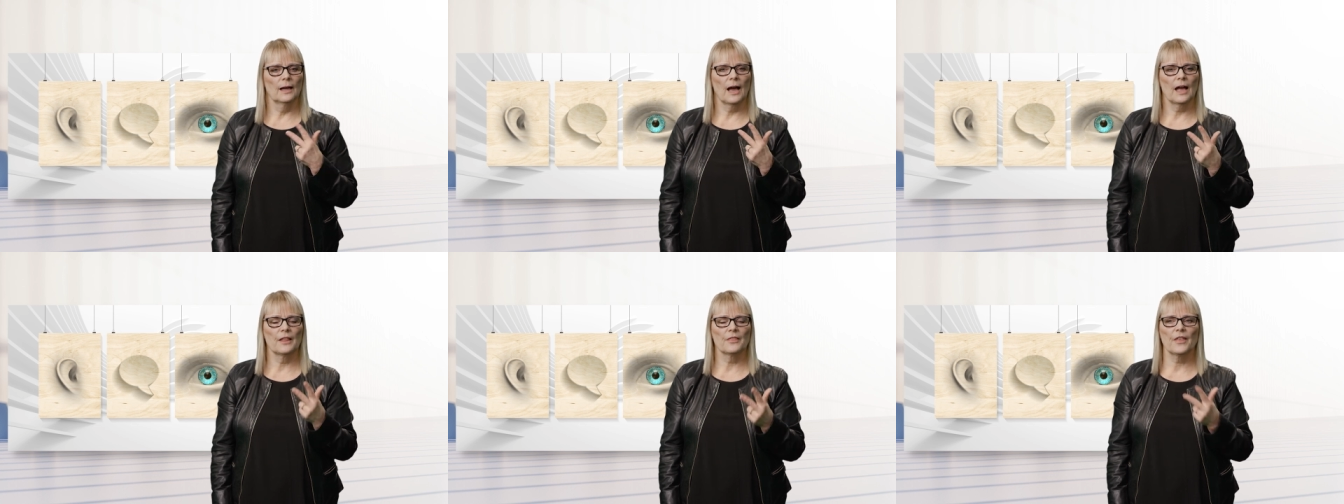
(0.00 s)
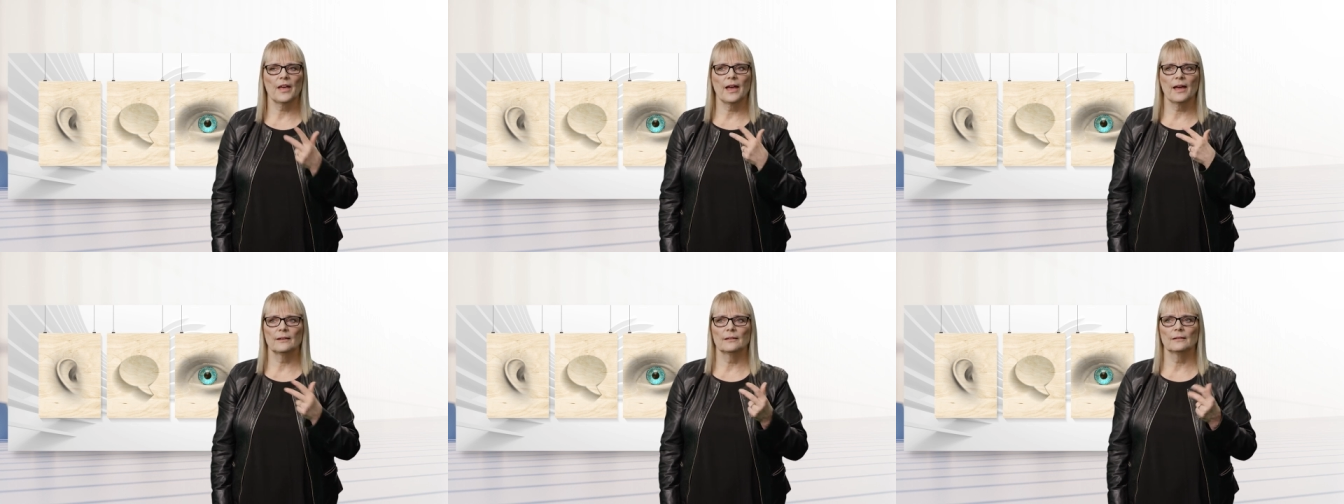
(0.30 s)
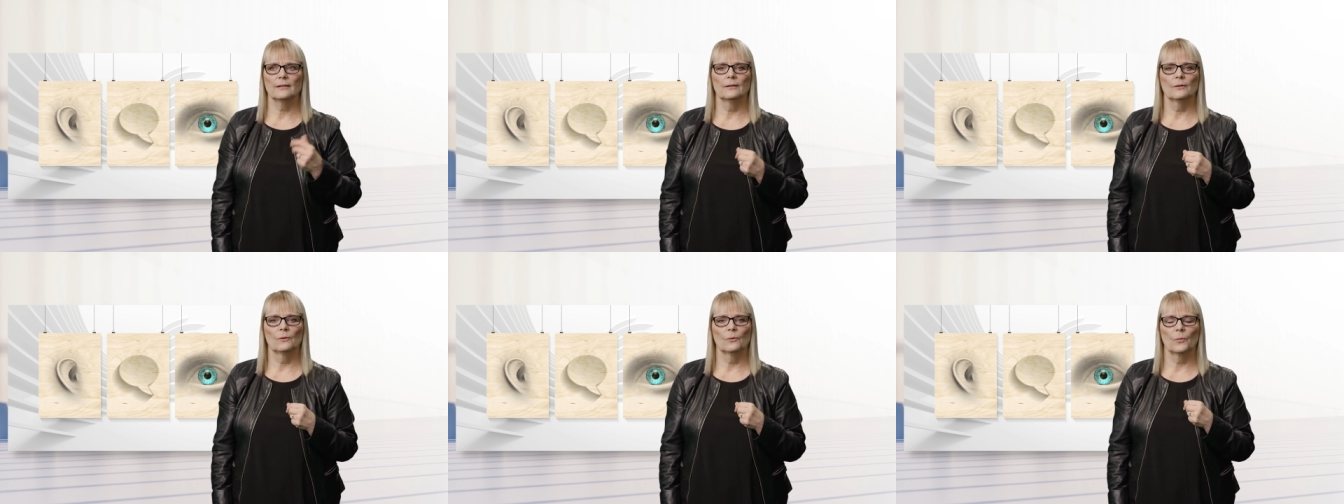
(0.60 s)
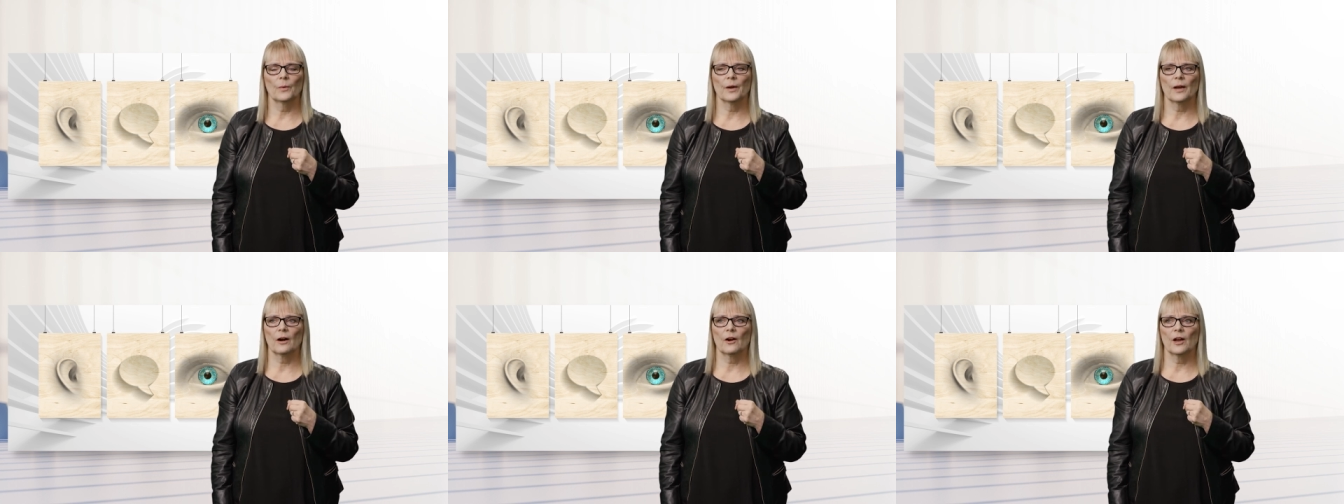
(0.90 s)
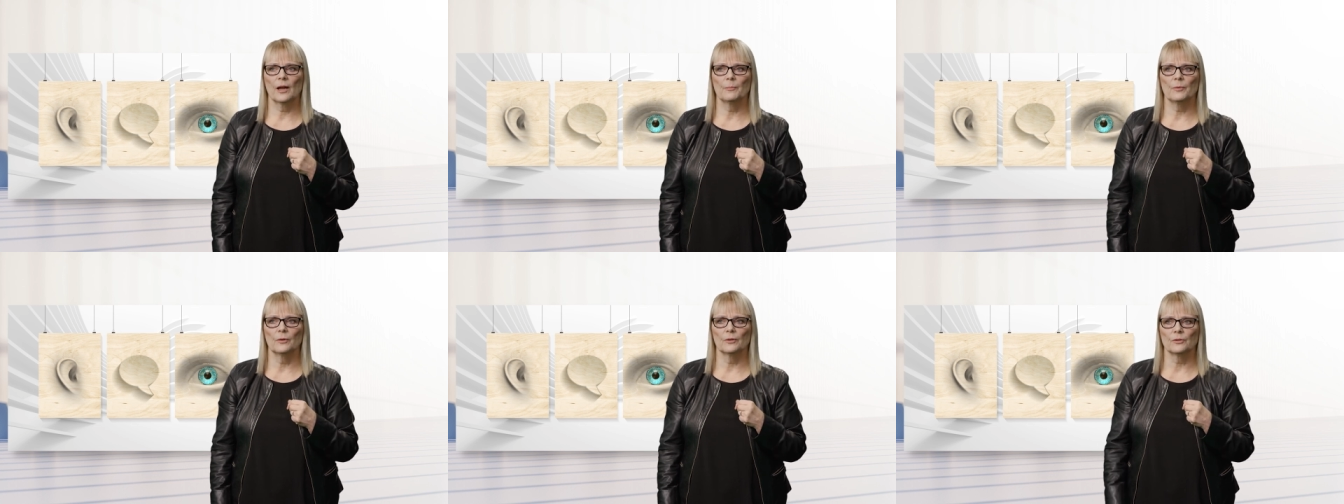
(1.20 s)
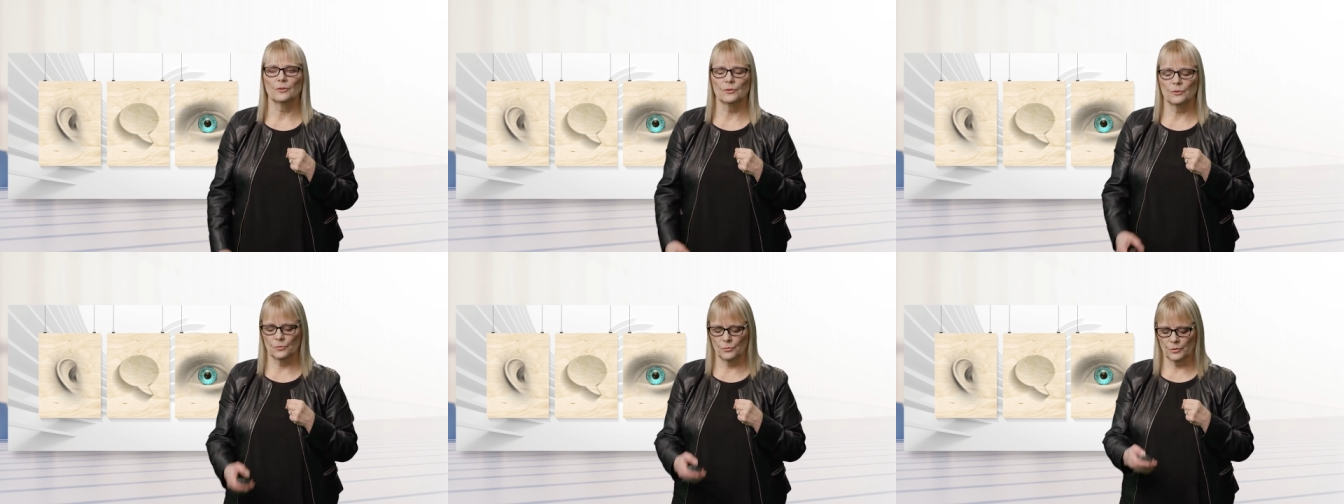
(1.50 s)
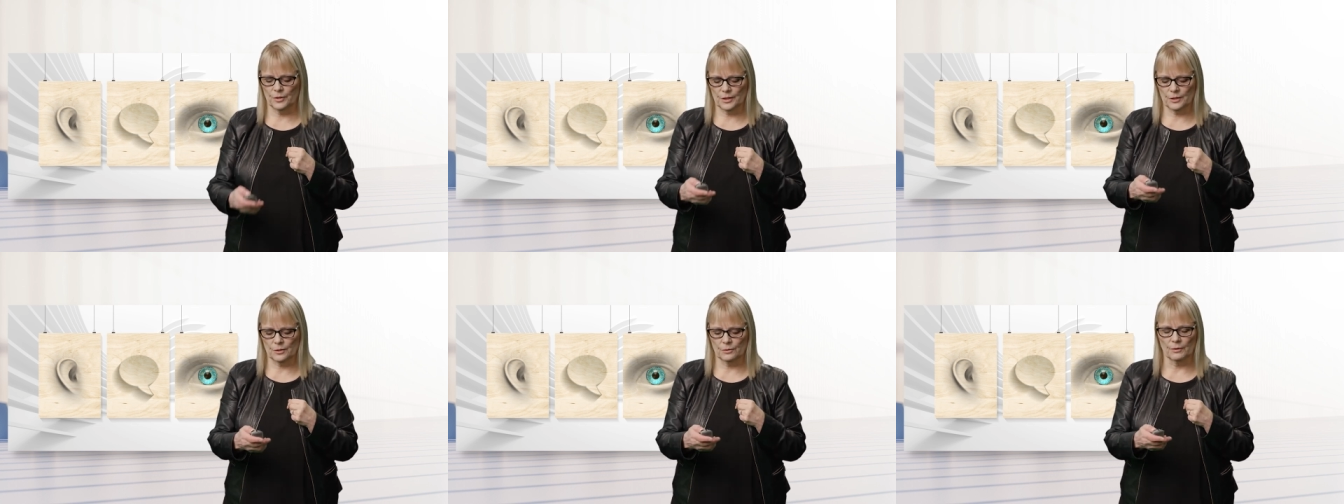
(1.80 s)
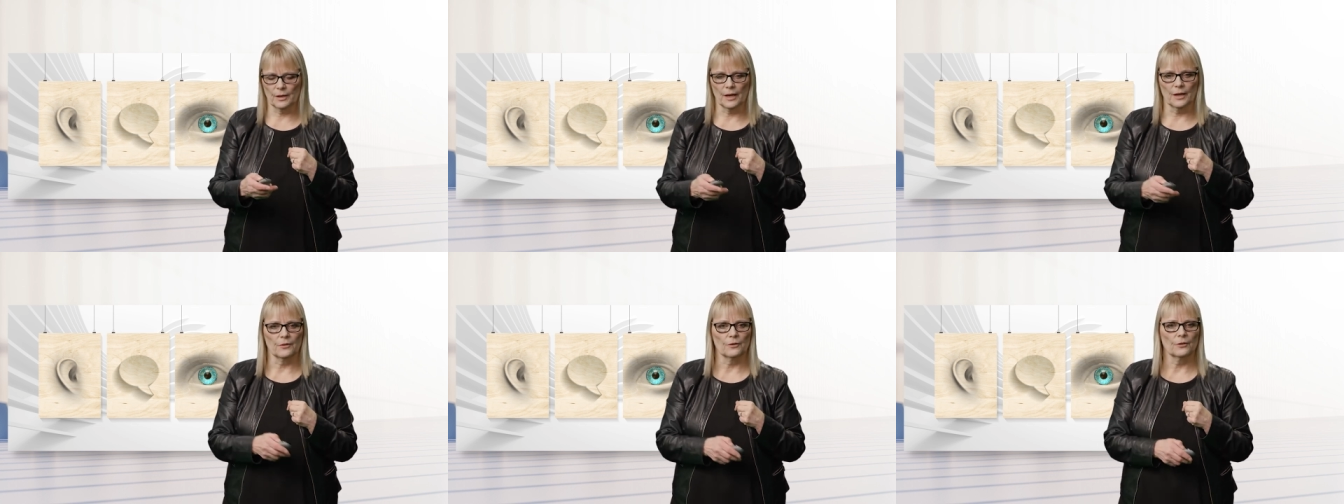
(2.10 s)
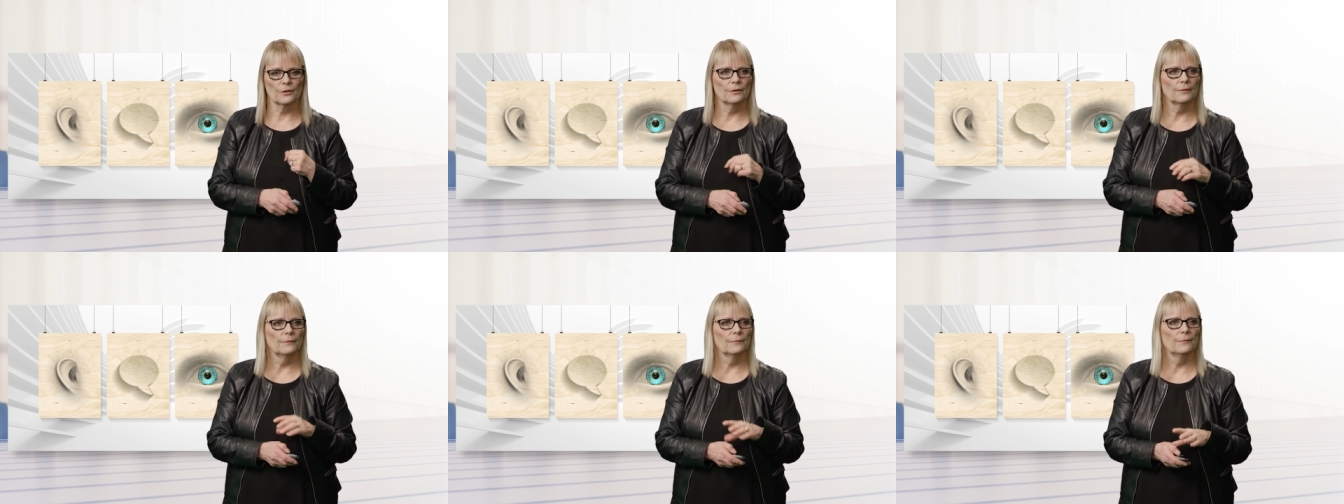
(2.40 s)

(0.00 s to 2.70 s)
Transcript: And then we are able to do this together.